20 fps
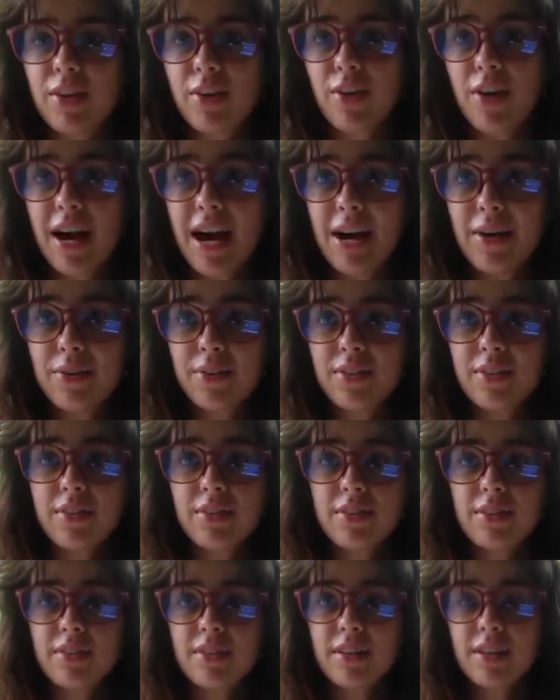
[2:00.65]
the ground
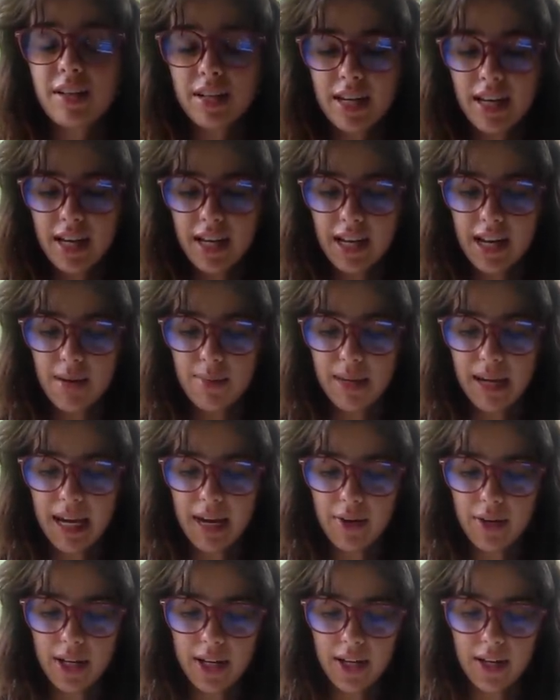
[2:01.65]
coming
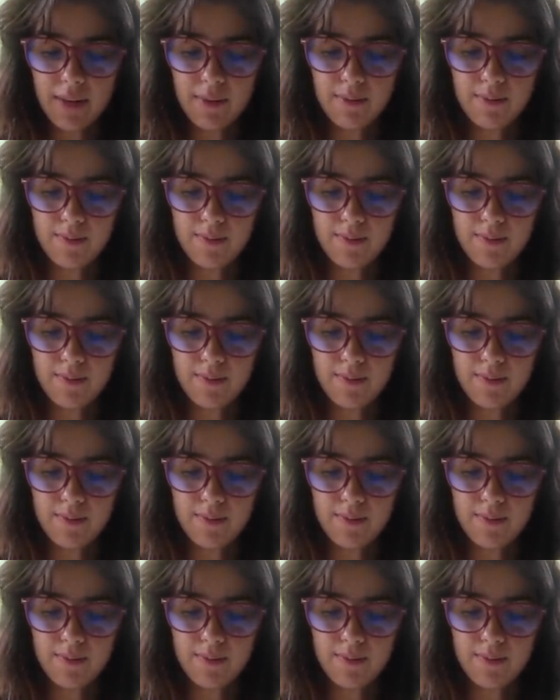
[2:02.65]
out here.